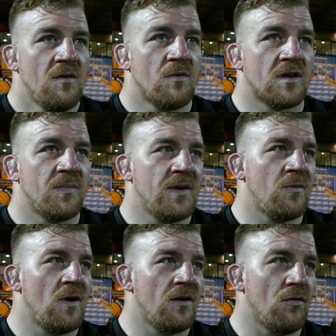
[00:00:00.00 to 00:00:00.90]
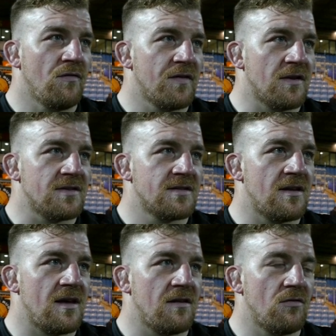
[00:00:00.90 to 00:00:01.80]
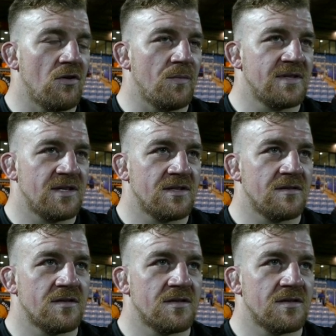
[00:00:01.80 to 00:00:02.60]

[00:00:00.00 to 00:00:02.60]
we're competing well on all fronts in all competitions.